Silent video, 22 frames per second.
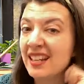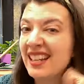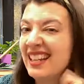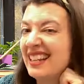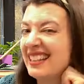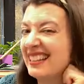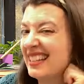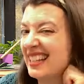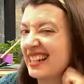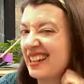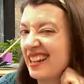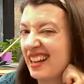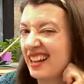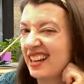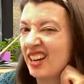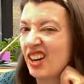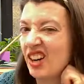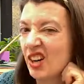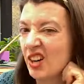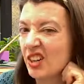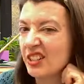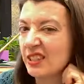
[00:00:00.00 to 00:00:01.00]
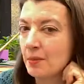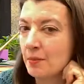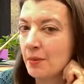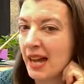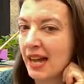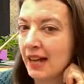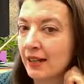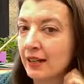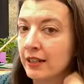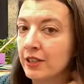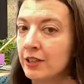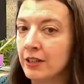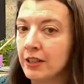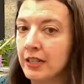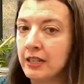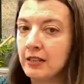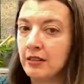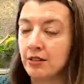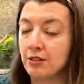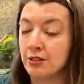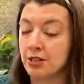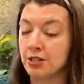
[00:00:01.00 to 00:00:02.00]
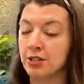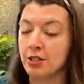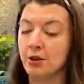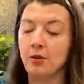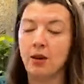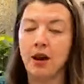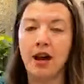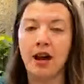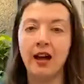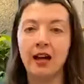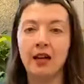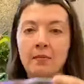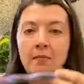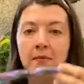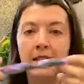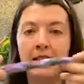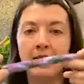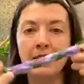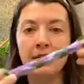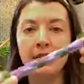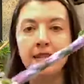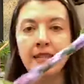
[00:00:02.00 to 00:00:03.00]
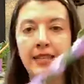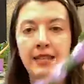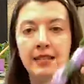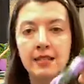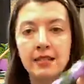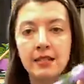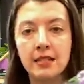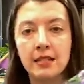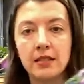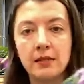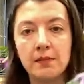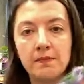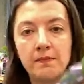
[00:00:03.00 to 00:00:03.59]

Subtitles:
they kind of hurt the back of your ears. So I made this.